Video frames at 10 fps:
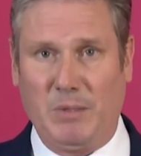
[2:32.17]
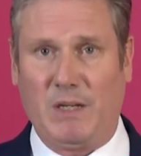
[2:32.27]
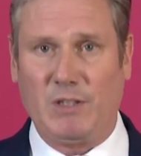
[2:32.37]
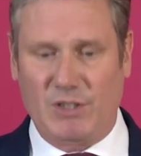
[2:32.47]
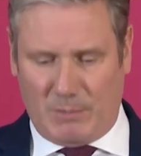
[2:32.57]

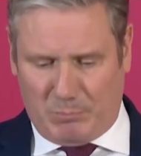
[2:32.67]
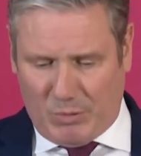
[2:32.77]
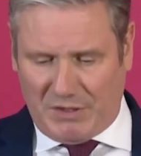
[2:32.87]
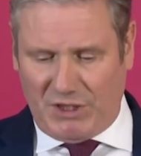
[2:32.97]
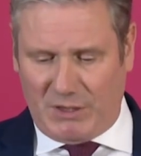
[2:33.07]
because the
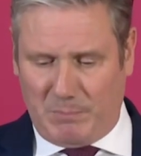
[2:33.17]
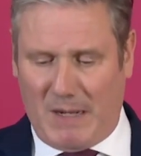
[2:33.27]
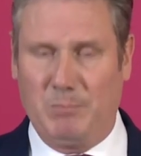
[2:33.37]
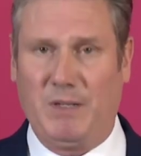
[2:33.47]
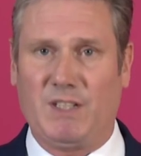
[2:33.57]
British
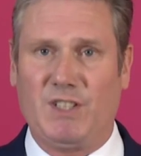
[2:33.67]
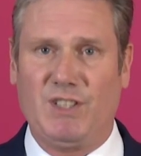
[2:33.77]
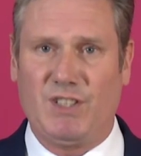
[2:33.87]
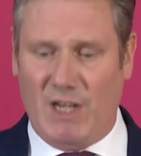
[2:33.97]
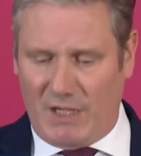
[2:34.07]
public
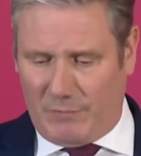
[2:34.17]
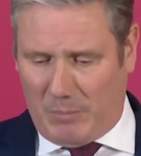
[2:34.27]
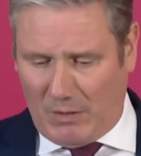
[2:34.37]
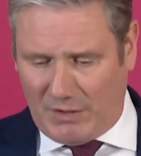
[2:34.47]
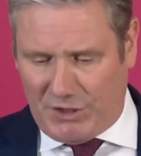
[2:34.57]
deserve
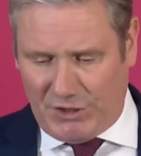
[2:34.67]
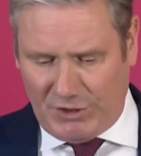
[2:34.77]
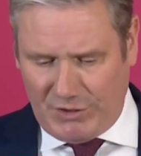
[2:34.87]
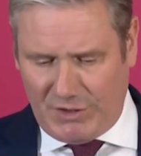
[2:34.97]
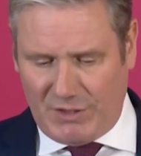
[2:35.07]

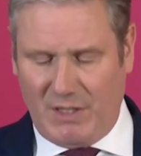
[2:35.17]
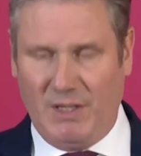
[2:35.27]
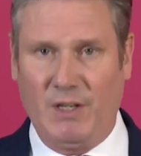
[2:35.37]
politicians